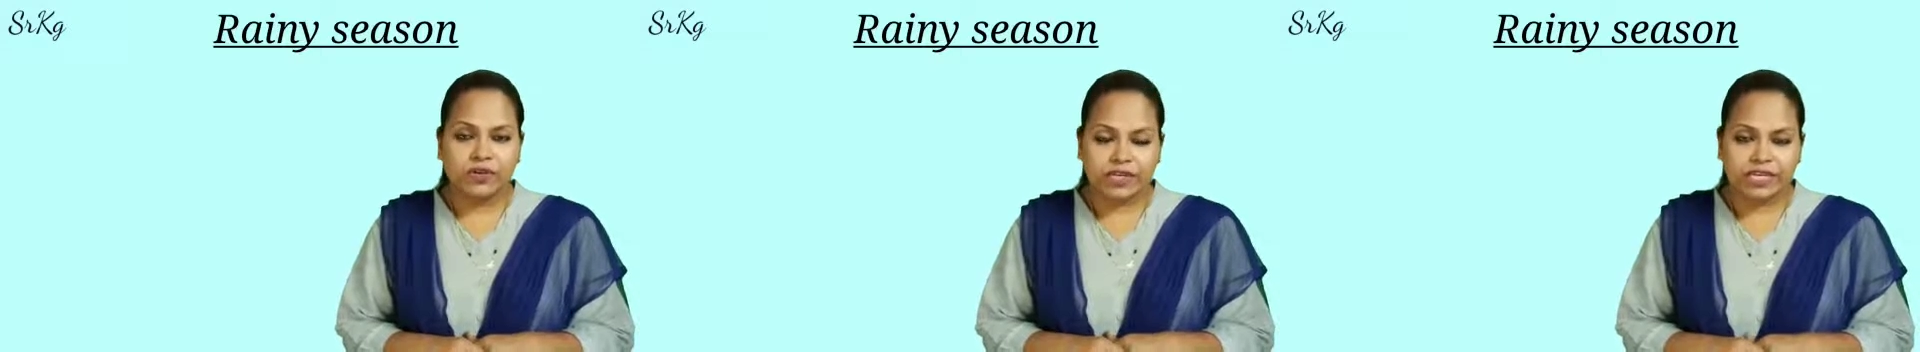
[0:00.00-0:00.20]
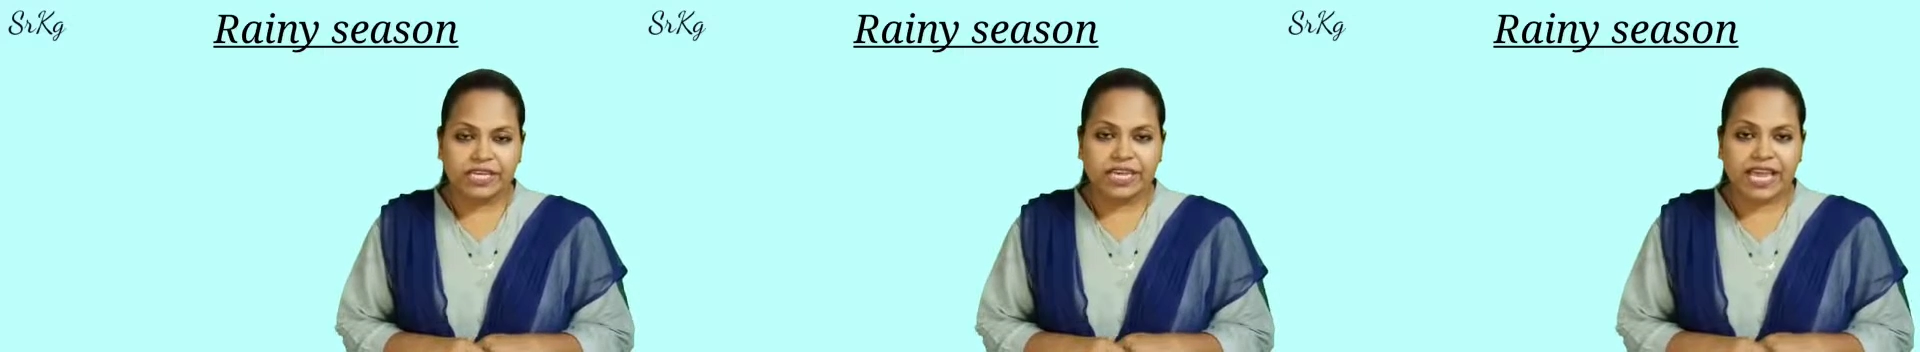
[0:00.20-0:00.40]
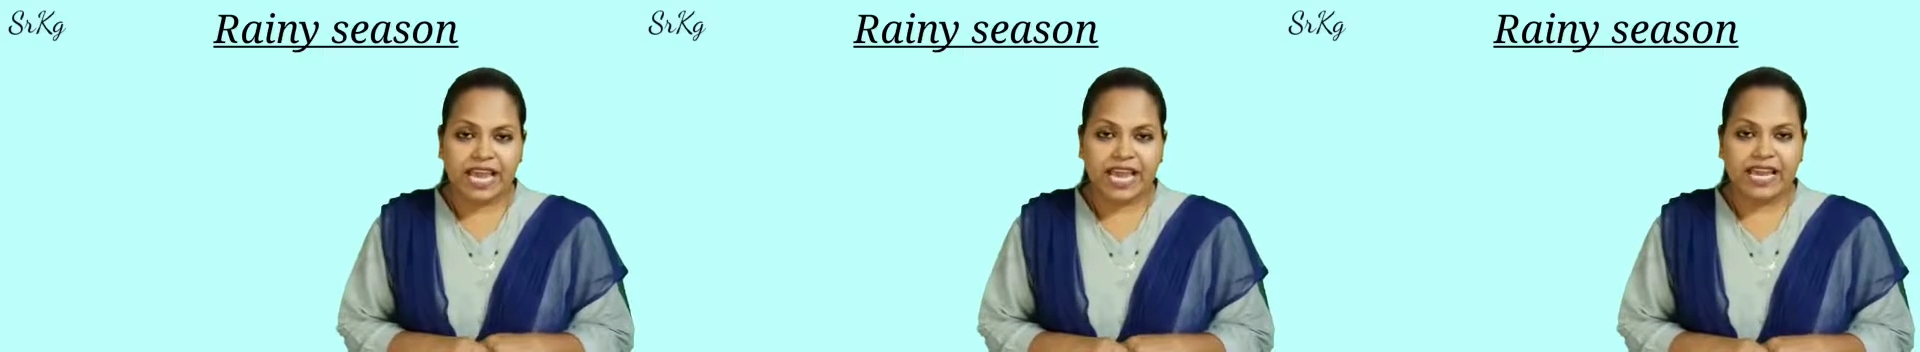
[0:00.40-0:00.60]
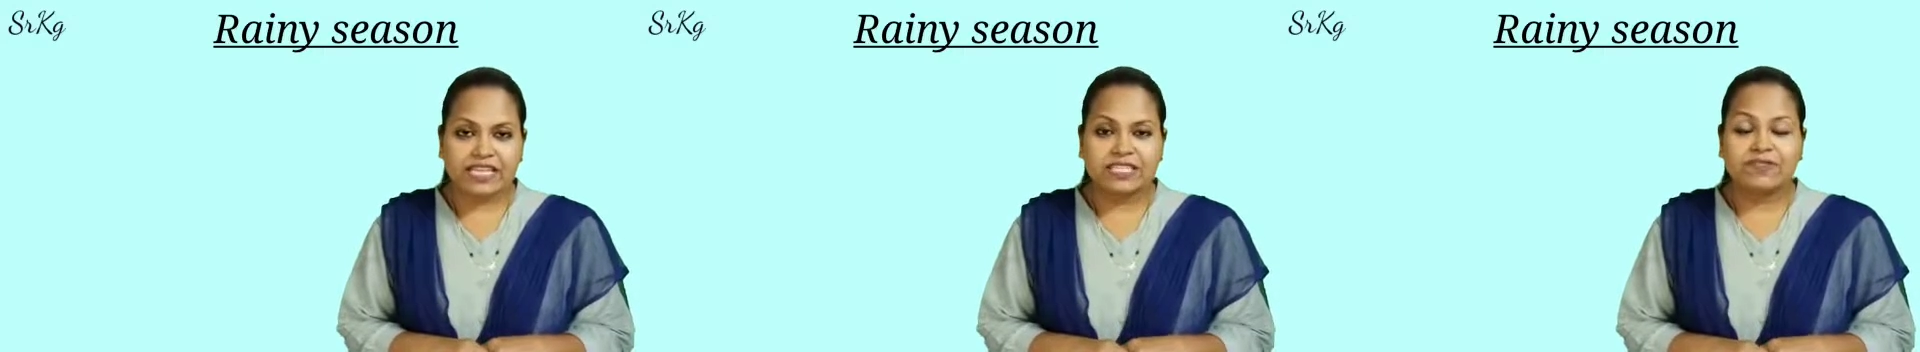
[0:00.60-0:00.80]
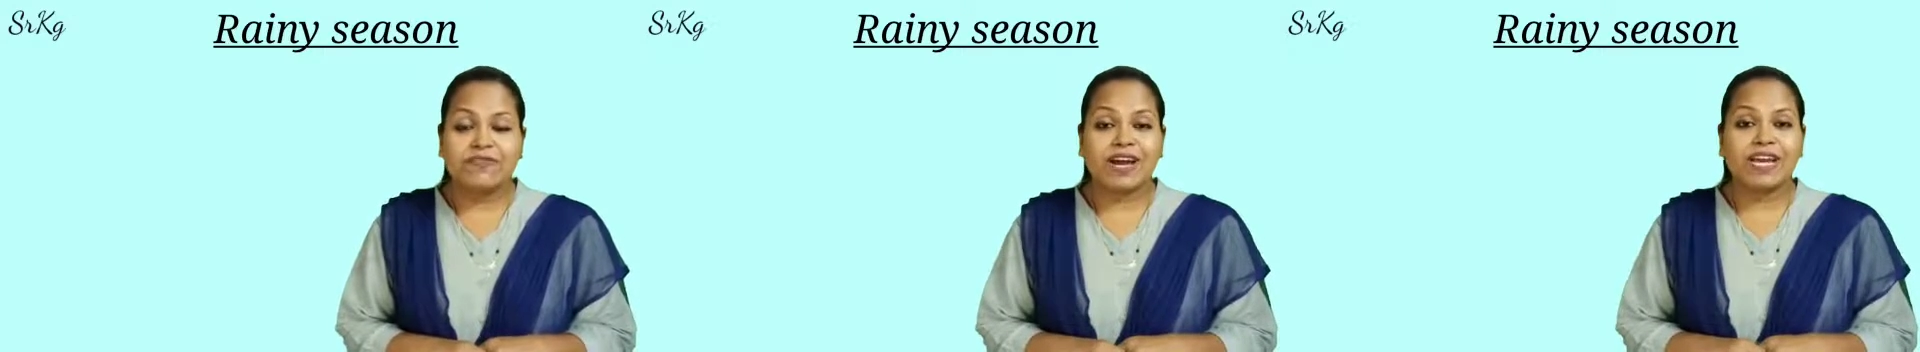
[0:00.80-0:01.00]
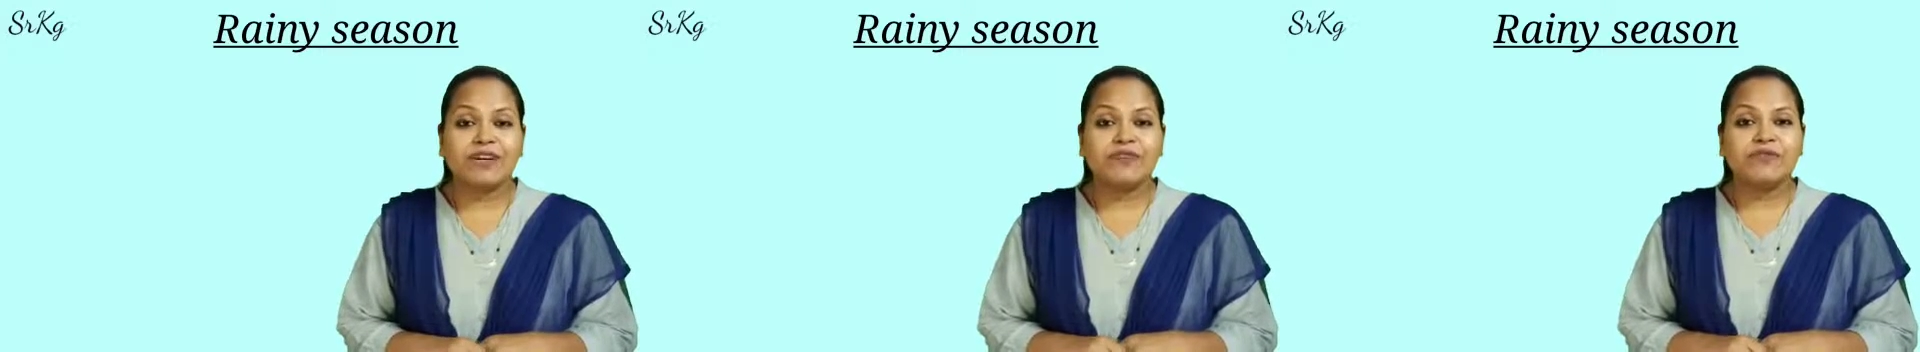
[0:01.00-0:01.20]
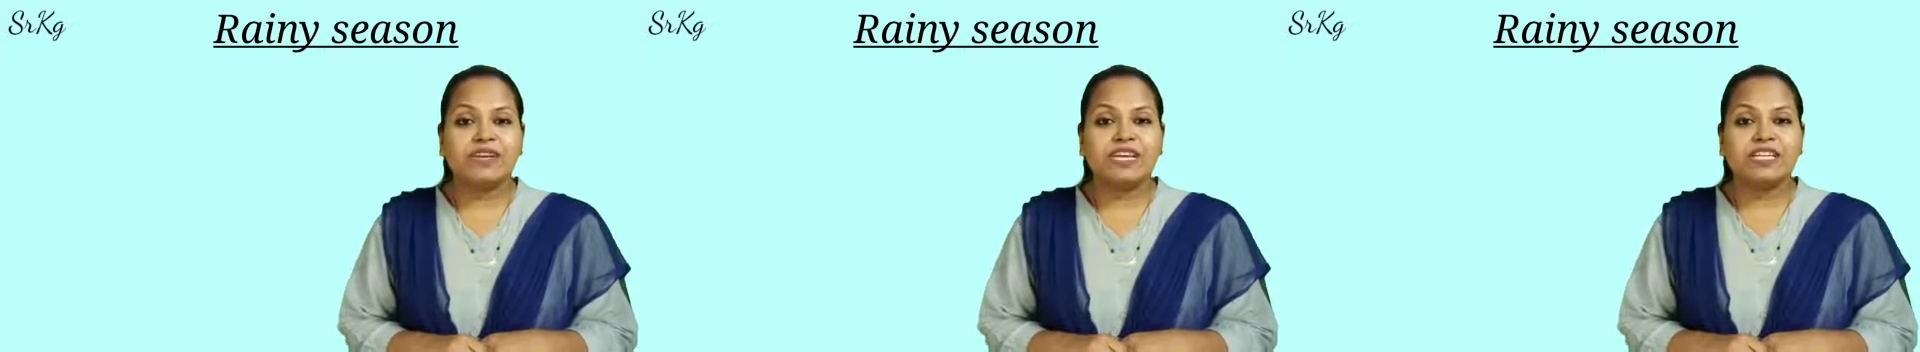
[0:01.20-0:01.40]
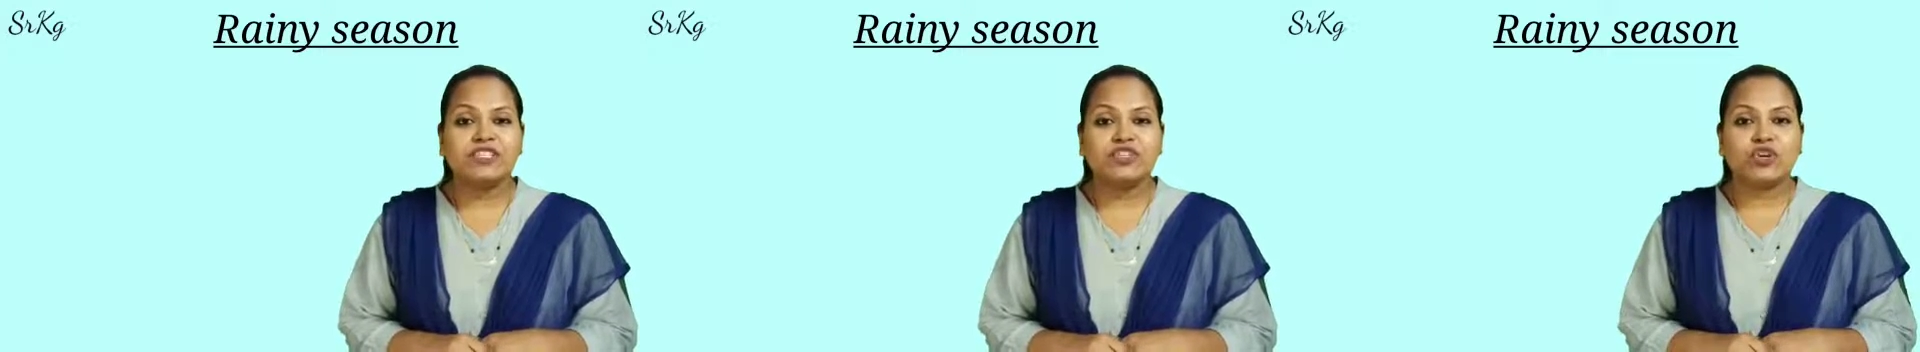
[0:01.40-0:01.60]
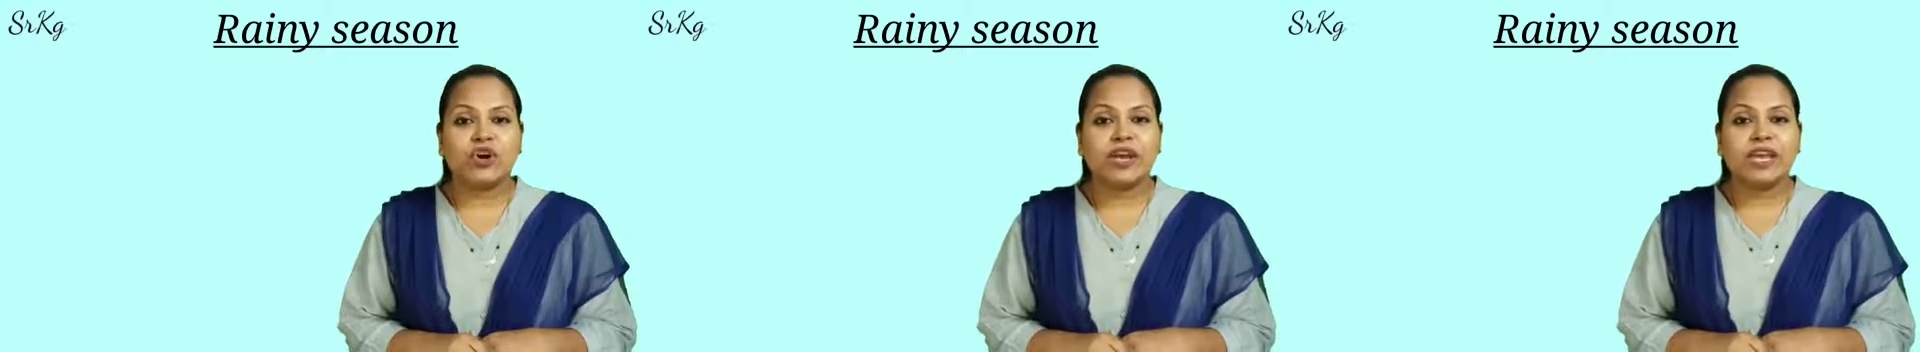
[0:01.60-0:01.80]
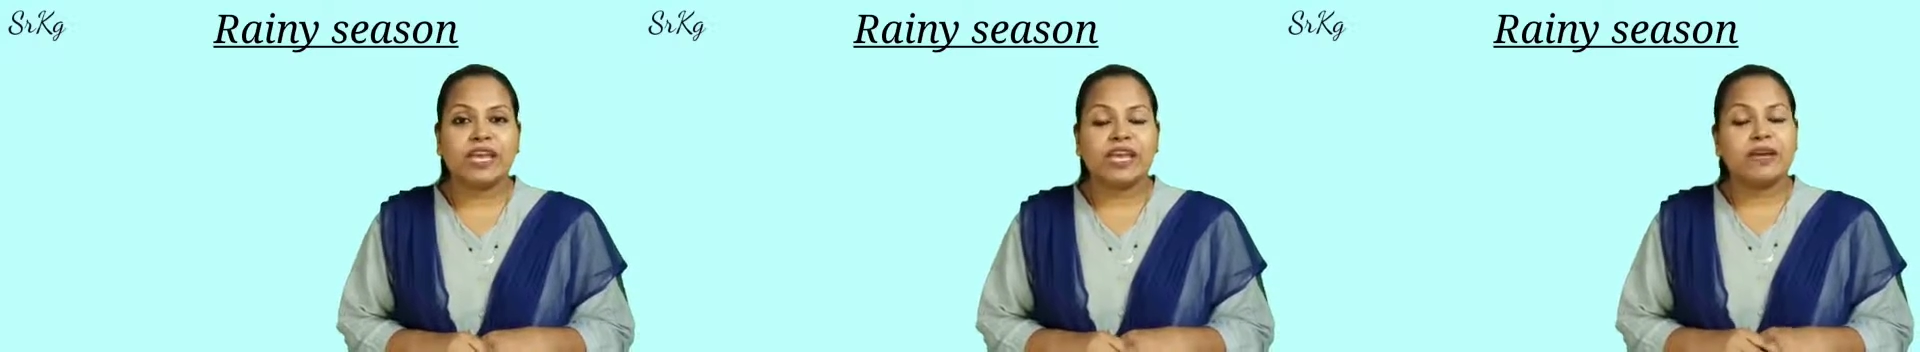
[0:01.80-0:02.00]
Yes. Why do we
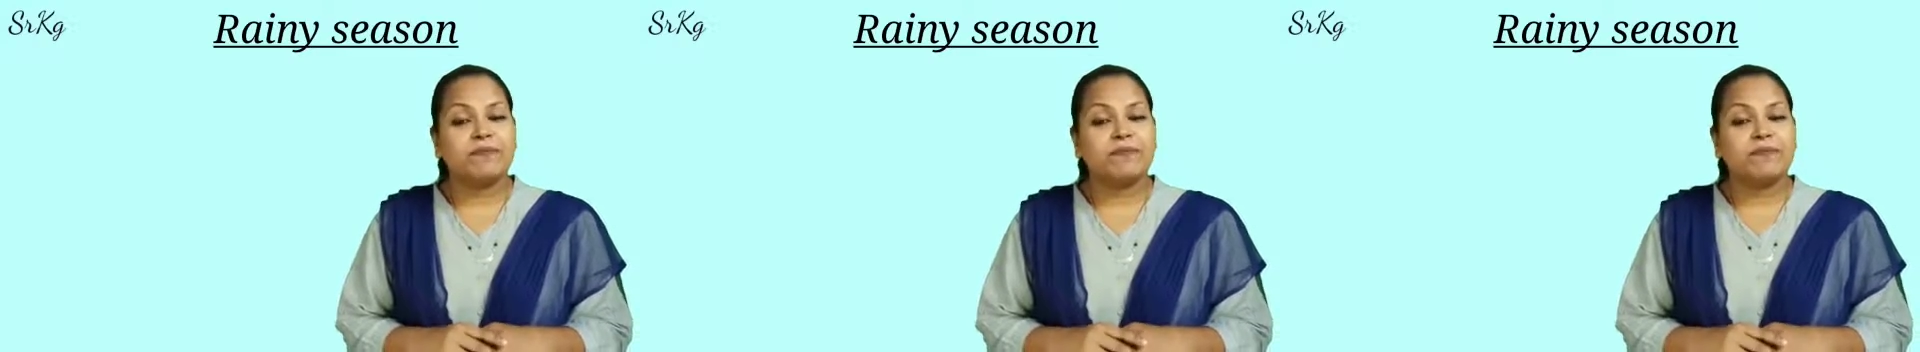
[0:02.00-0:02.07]
enjoy?